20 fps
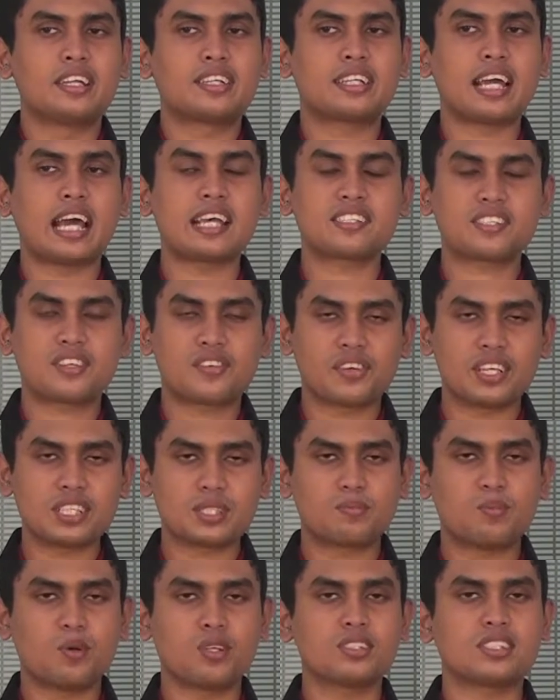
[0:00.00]
task
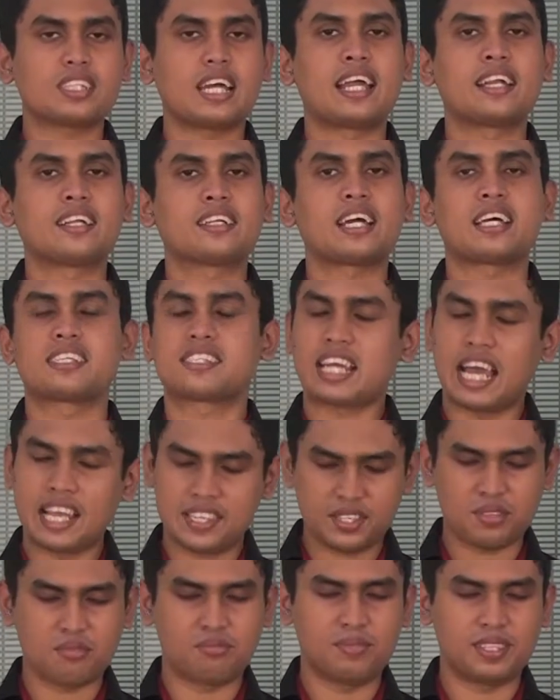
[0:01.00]
response and task
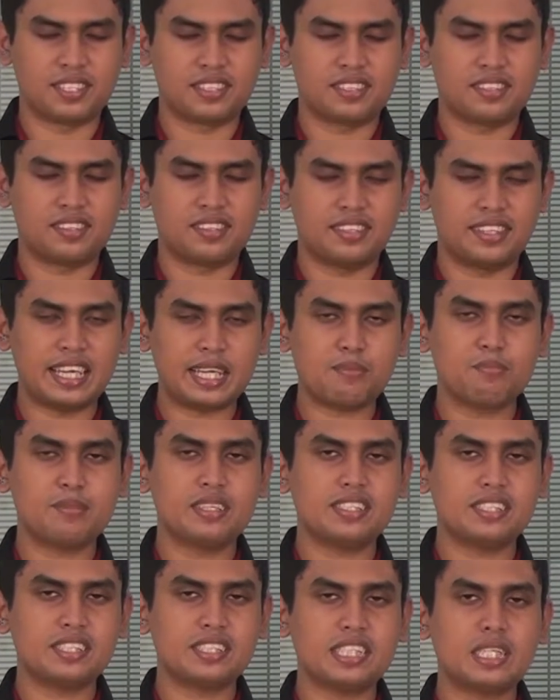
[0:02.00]
achievement. That
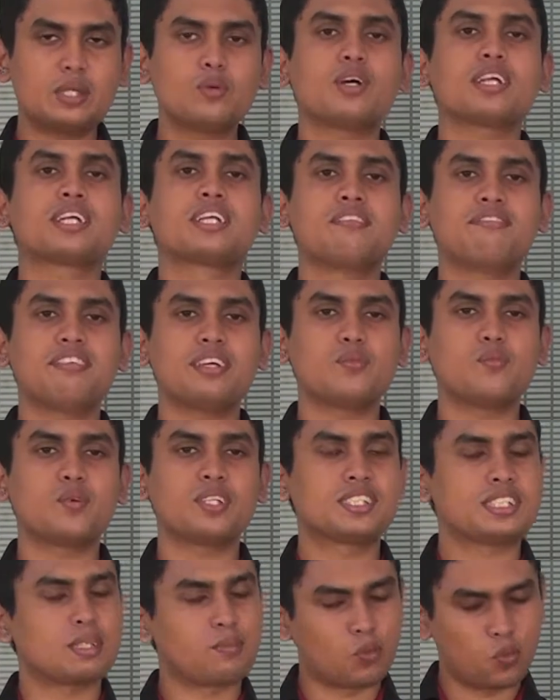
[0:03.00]
means you are given
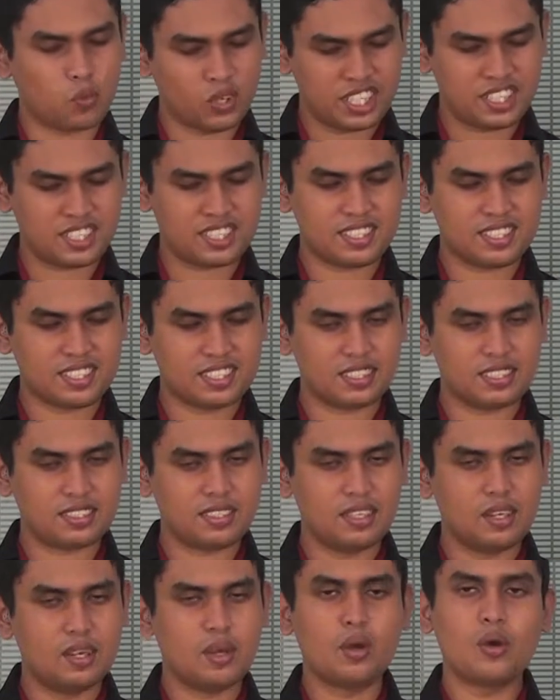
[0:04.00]
with some questions,
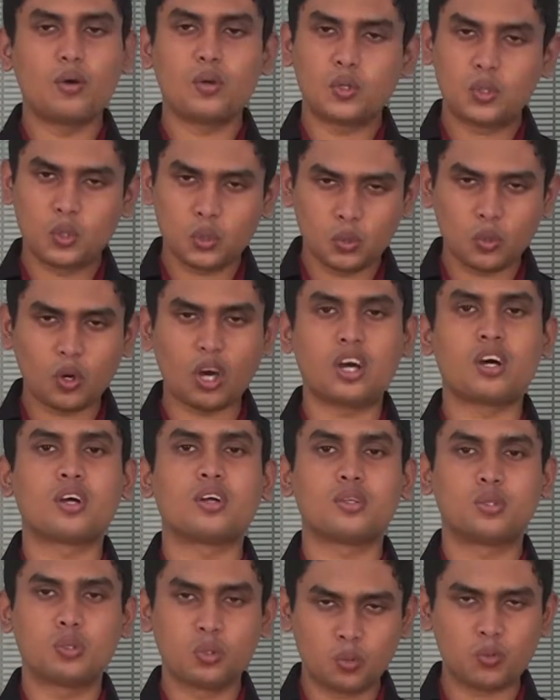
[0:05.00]
2 or
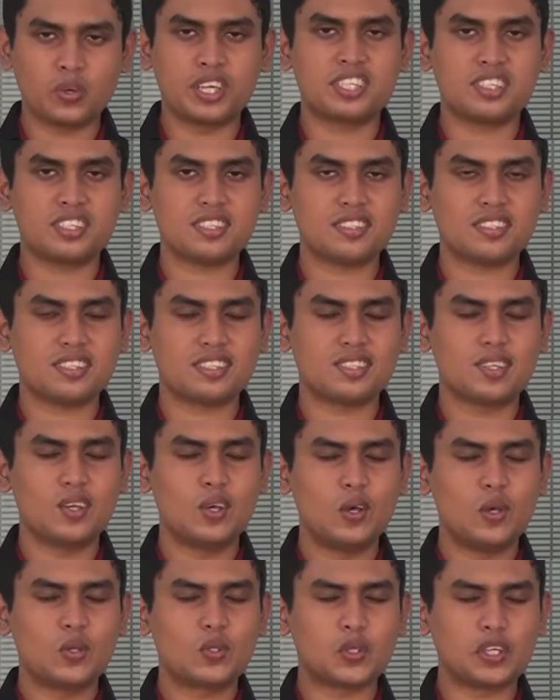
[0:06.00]
4 questions.
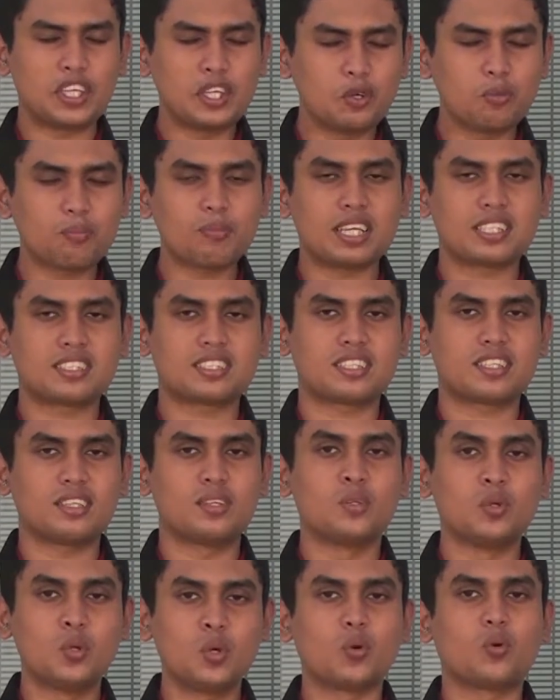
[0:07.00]
So you must
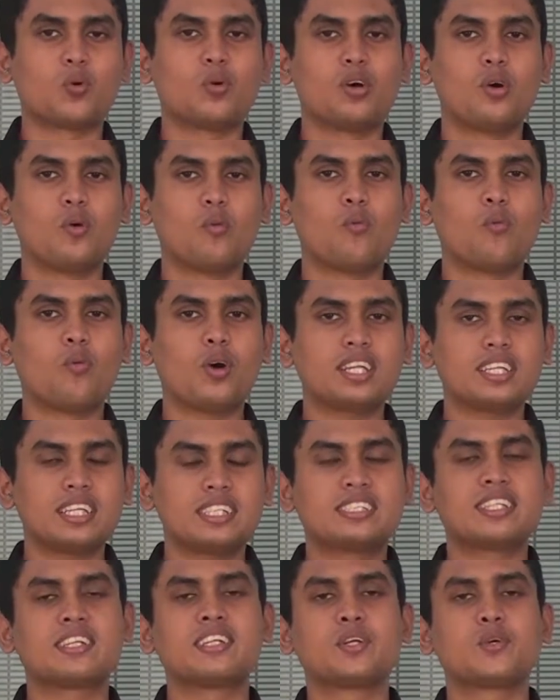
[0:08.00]
know what
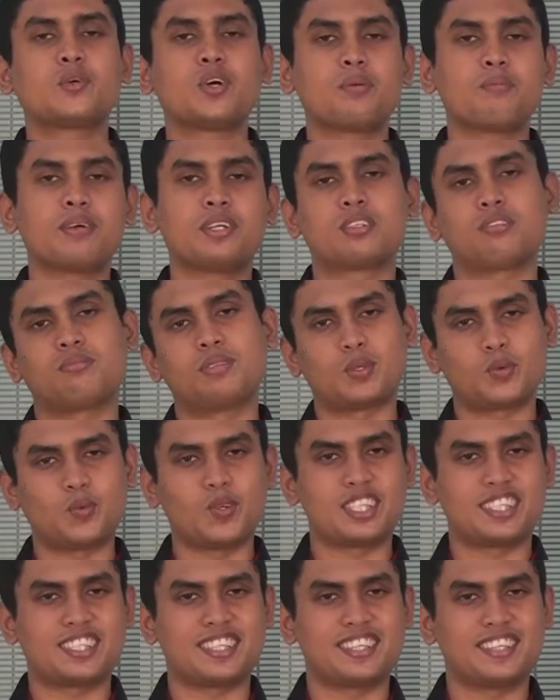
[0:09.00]
is the requirement of the
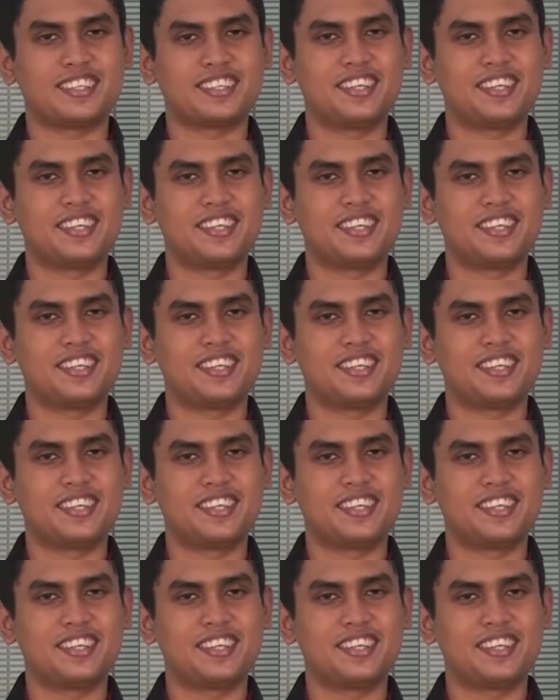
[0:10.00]
question.